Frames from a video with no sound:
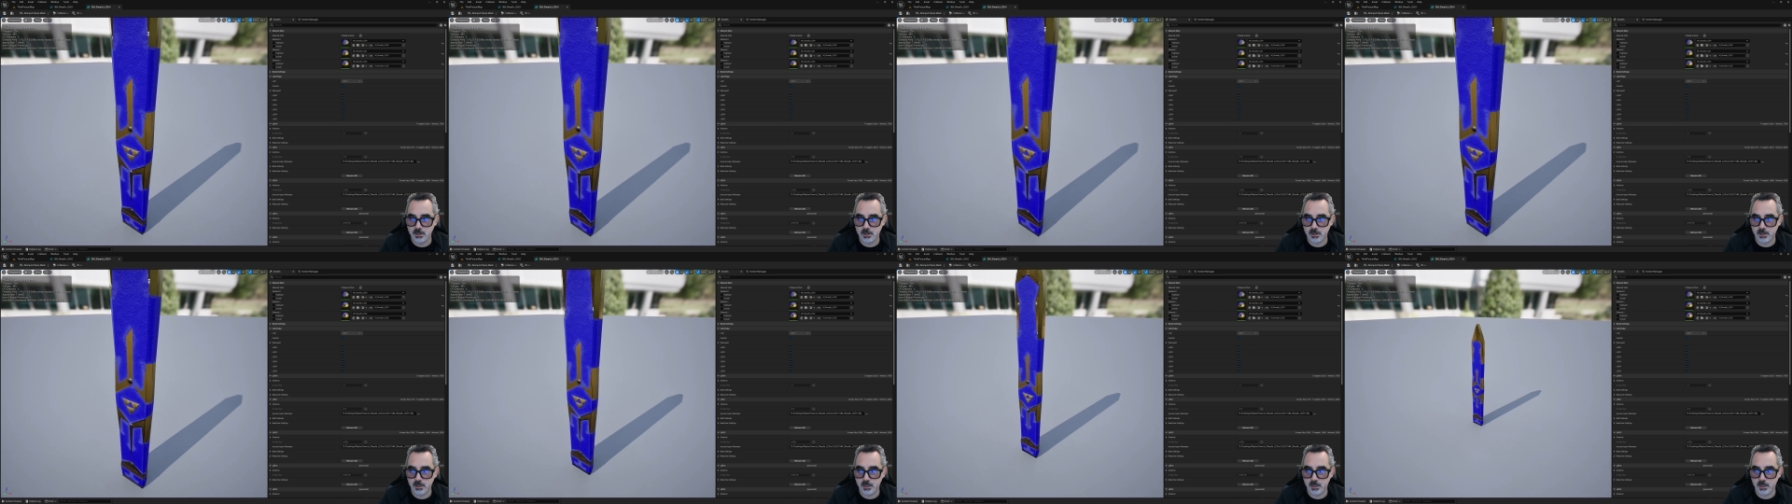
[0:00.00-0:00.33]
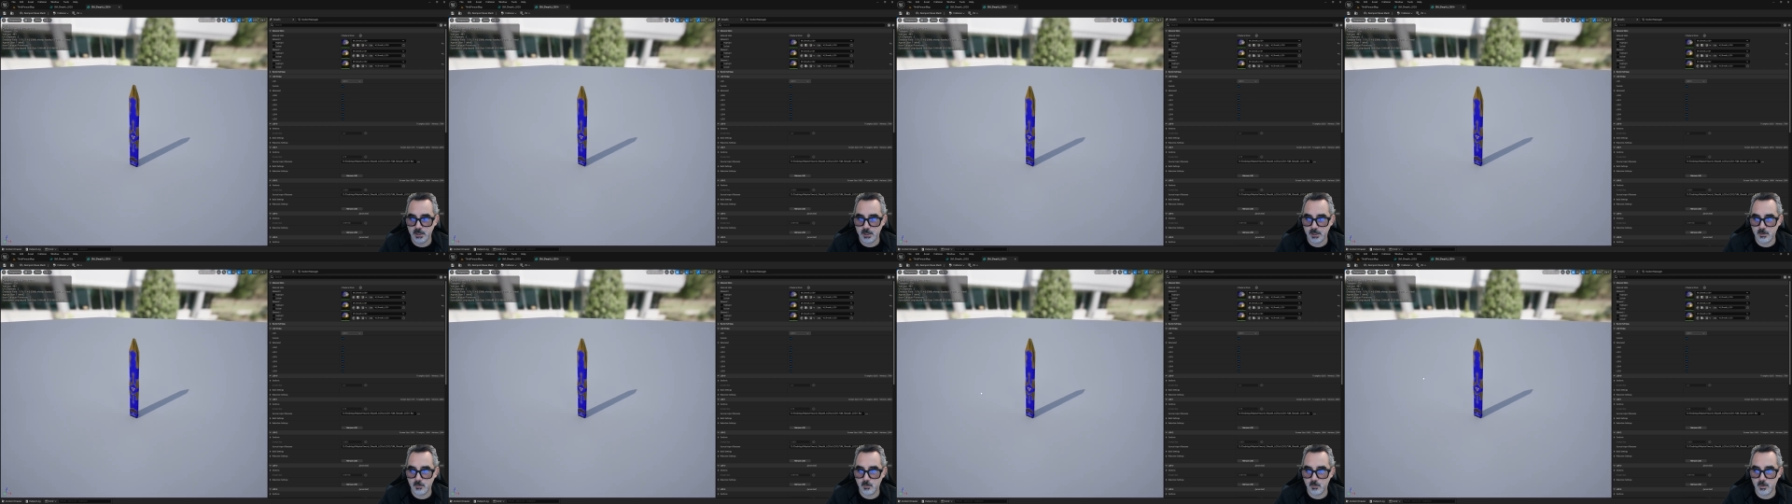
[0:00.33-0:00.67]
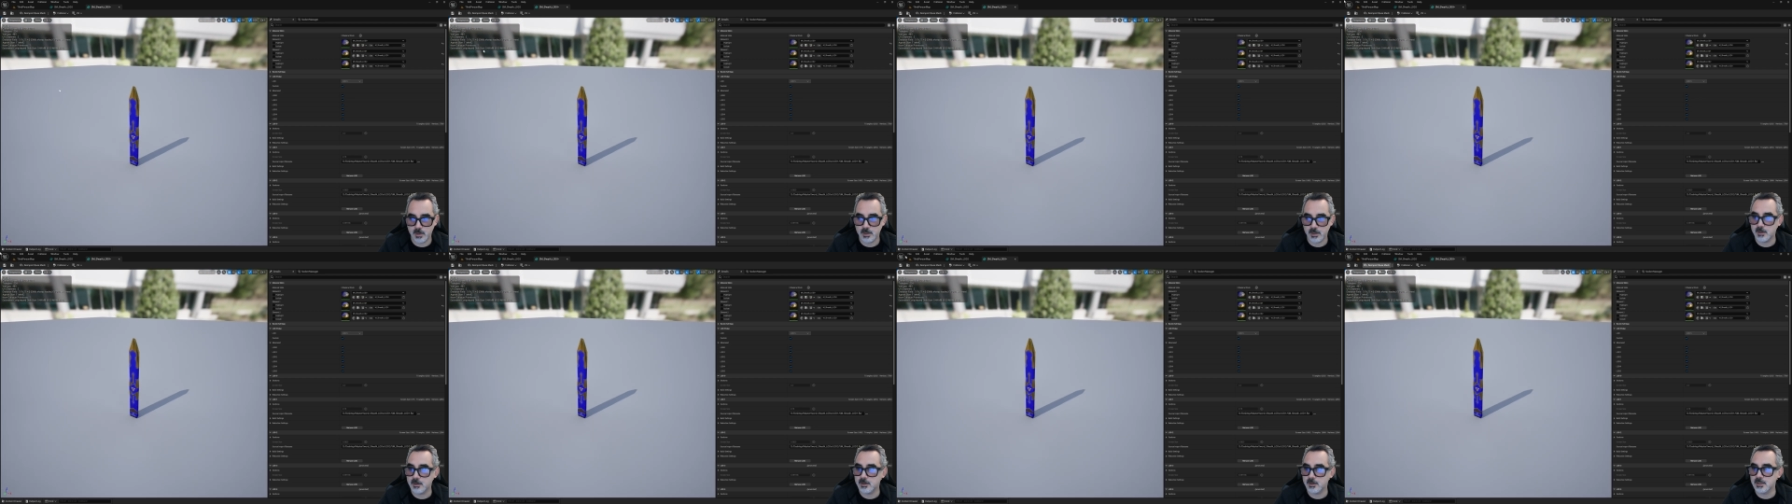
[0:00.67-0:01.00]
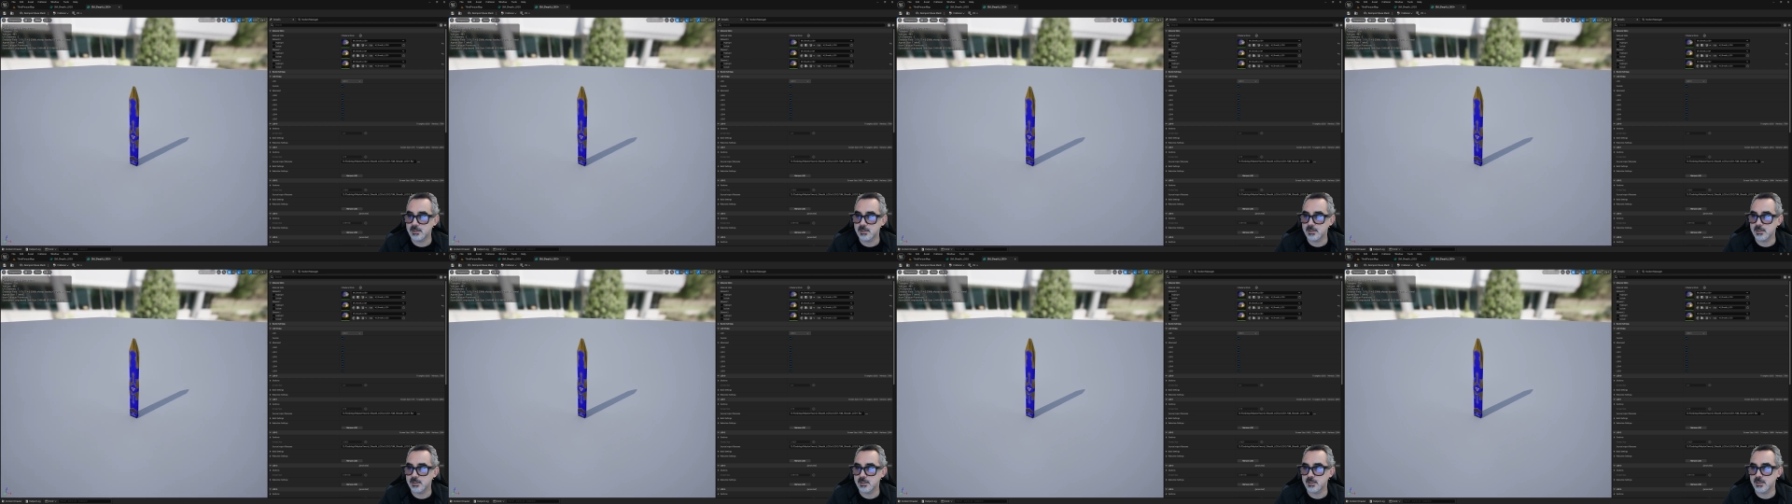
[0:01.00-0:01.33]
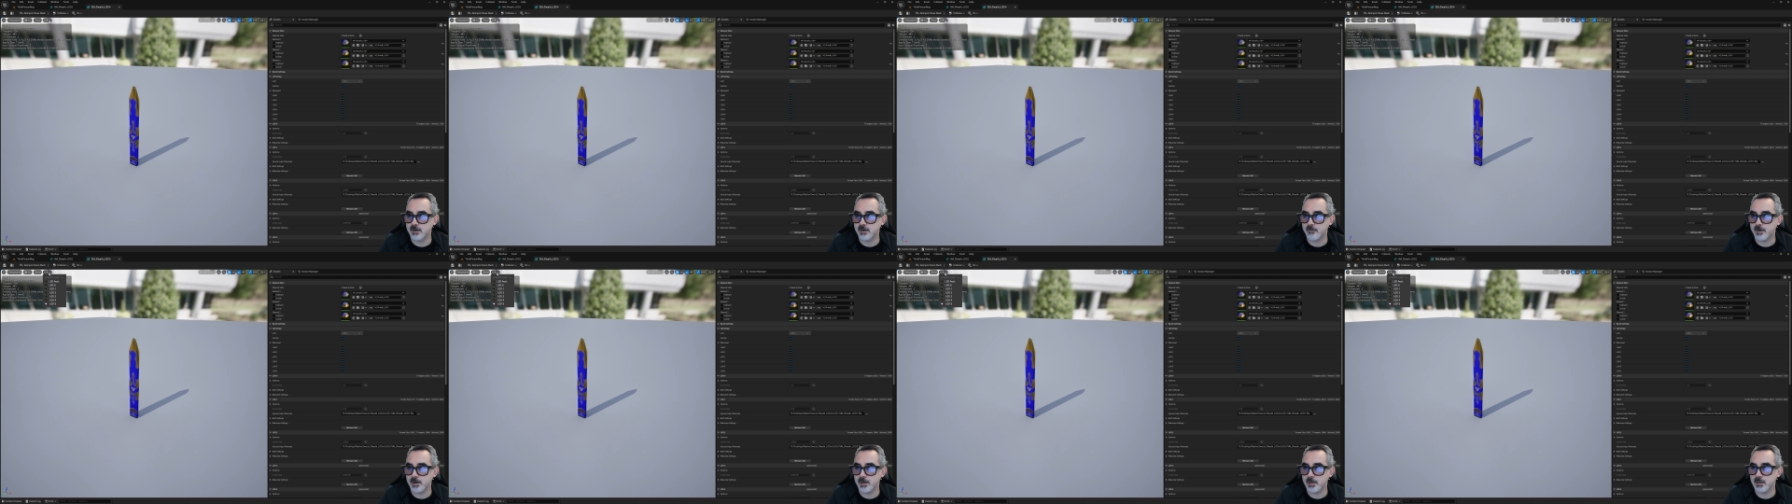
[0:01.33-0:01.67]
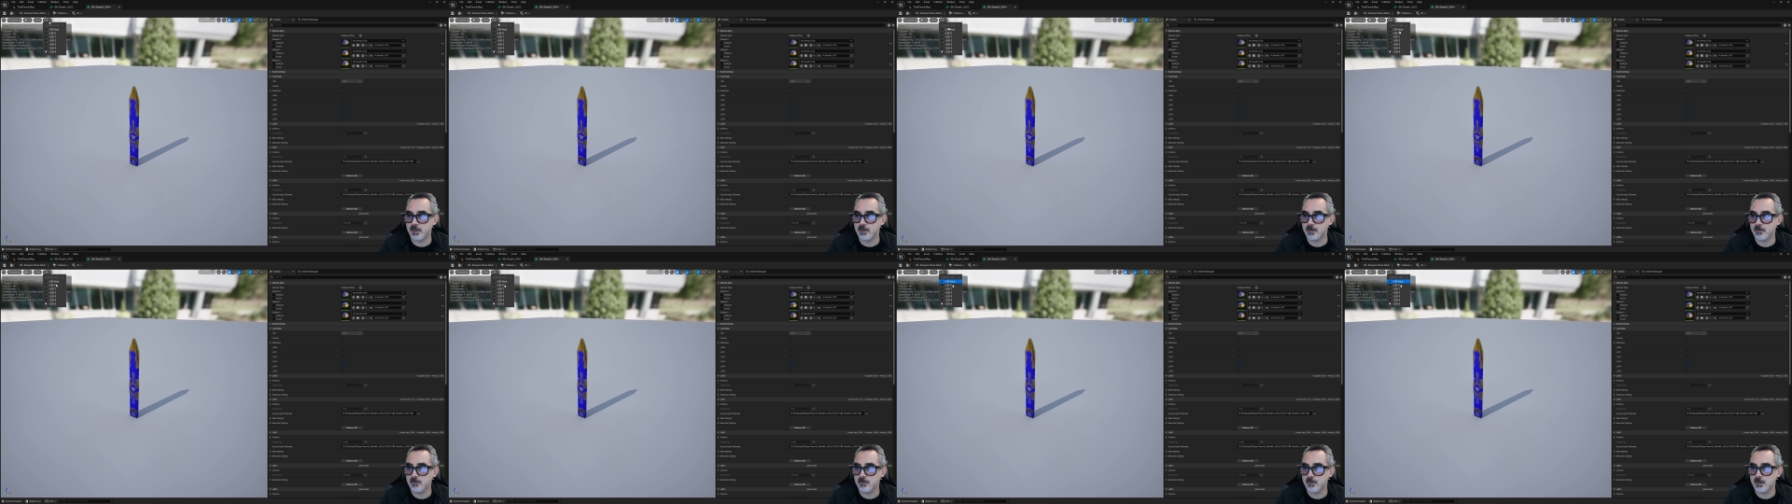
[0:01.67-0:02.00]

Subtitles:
the way that this is generating